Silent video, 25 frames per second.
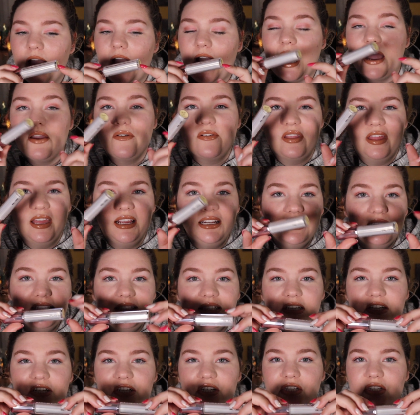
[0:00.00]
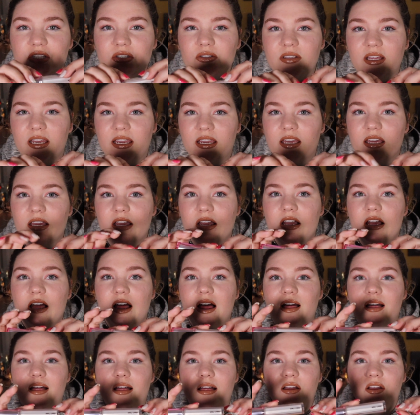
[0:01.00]
I would like to see her do like
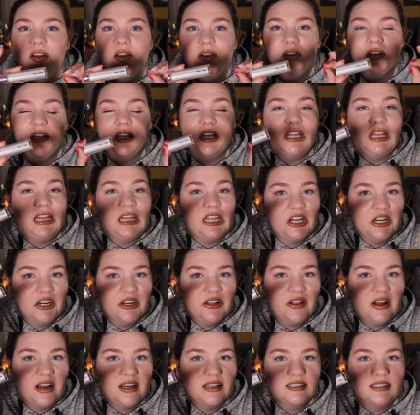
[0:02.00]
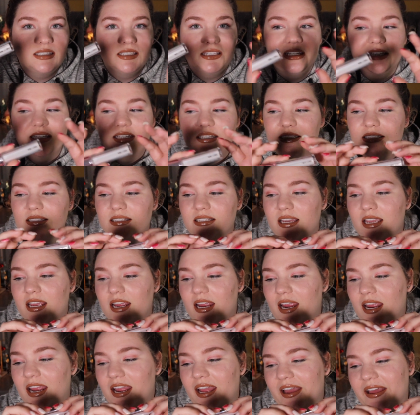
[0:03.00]
clear glosses
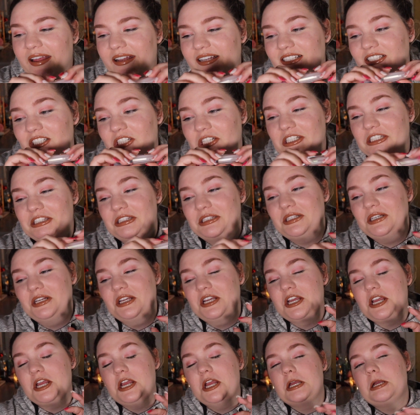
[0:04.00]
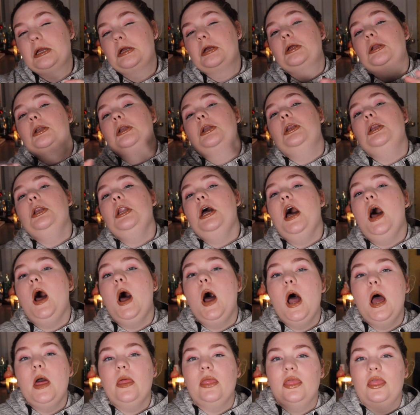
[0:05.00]
and just
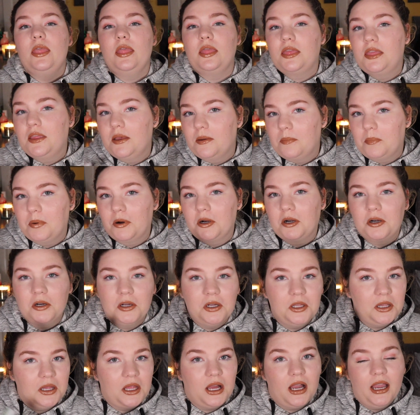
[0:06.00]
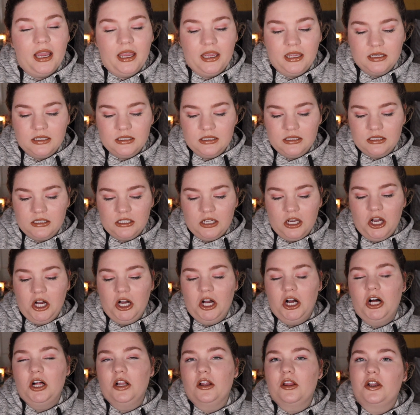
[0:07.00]
not the pearlized
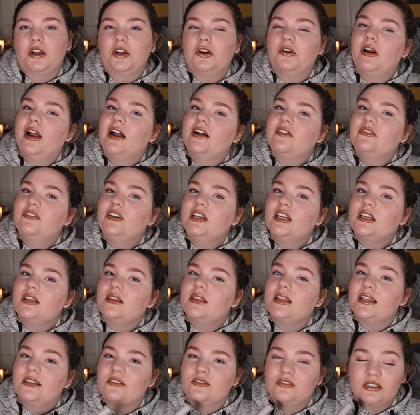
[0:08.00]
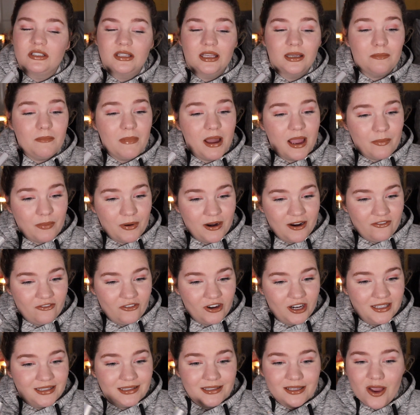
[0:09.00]
holographic. That's just like my
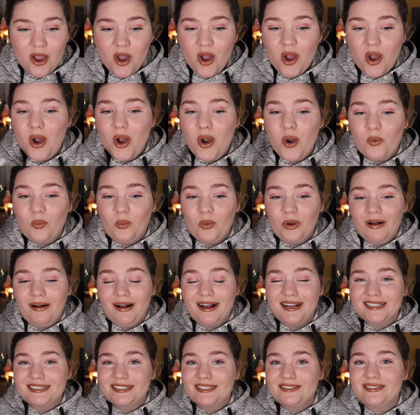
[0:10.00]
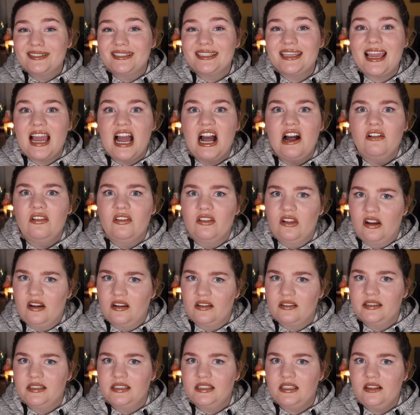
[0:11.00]
preference. We'll also see how
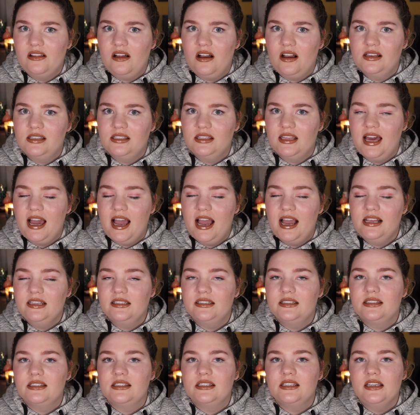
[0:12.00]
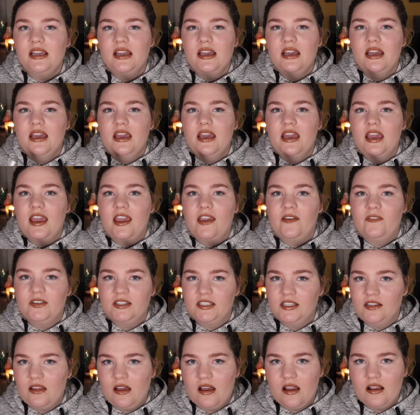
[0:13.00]
long this gloss lasts. If it's
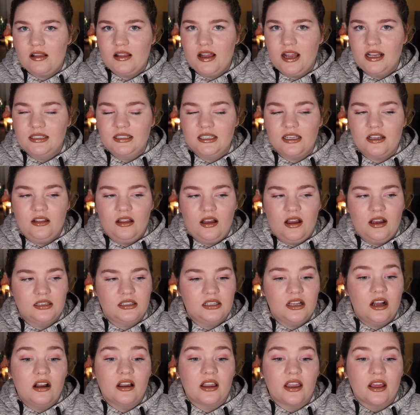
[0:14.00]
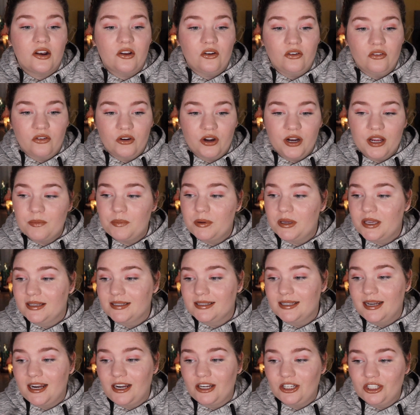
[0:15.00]
a long-lasting gloss, I'll get over it because
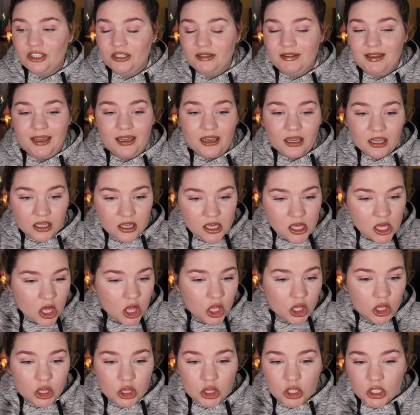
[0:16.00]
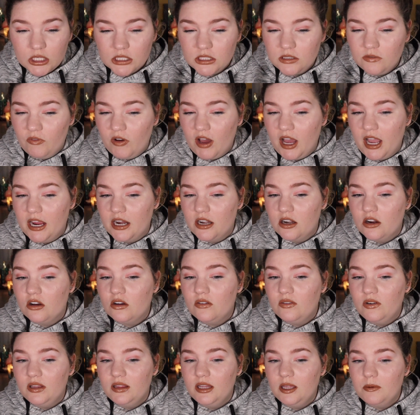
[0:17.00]
it actually like looks fine
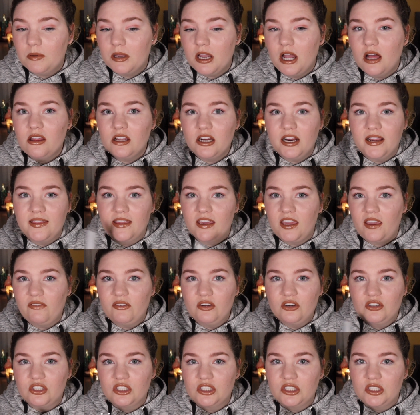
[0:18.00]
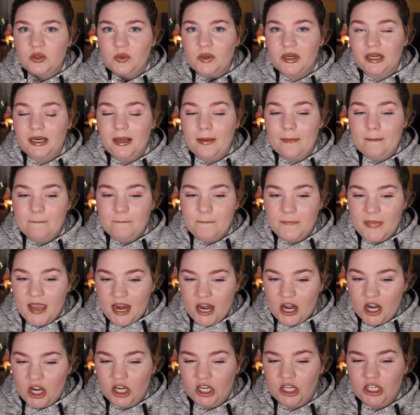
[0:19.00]
over lip color. I think if you were just to wear it
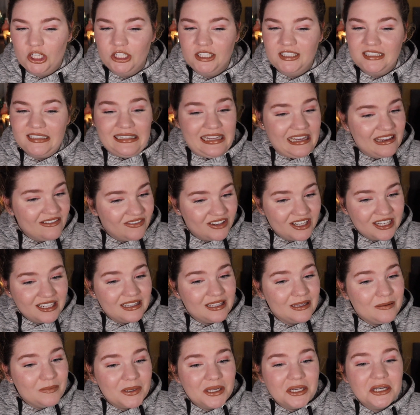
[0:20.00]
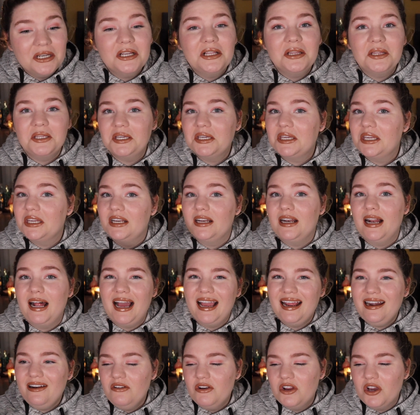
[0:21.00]
bare, you definitely might not like it.
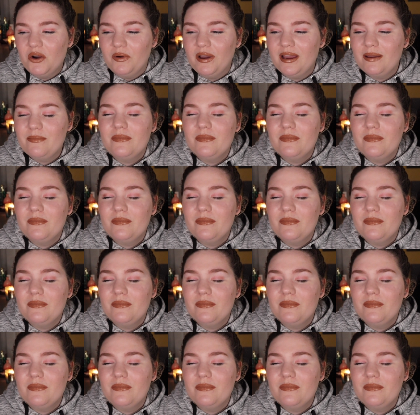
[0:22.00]
I don't know.